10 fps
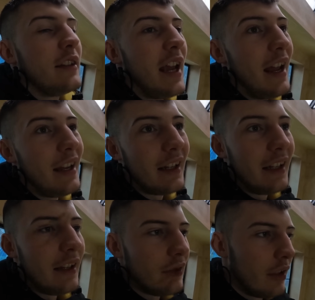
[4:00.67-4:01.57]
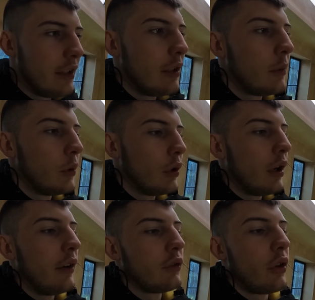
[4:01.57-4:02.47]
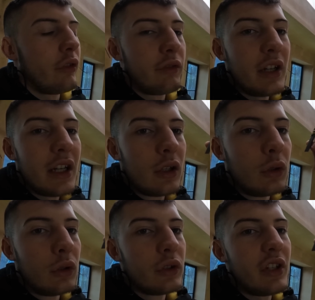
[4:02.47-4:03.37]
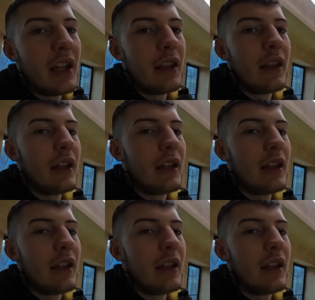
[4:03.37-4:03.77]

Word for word: technically it's not ideal, but I've got the 3 cores in